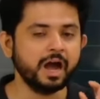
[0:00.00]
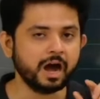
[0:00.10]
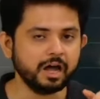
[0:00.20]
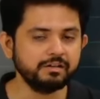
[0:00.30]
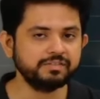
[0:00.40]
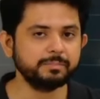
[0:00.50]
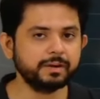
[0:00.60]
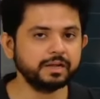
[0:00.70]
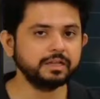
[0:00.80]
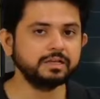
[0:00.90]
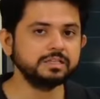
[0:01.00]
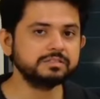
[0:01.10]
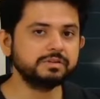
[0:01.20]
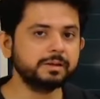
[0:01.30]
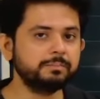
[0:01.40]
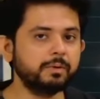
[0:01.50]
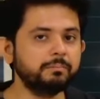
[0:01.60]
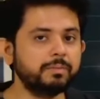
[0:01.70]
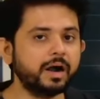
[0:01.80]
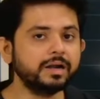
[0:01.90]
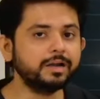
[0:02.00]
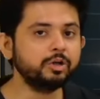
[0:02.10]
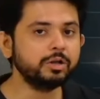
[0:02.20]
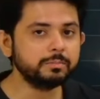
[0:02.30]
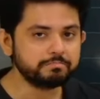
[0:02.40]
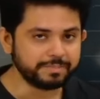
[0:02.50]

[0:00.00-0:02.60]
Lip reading: Alpha particles were bombarded on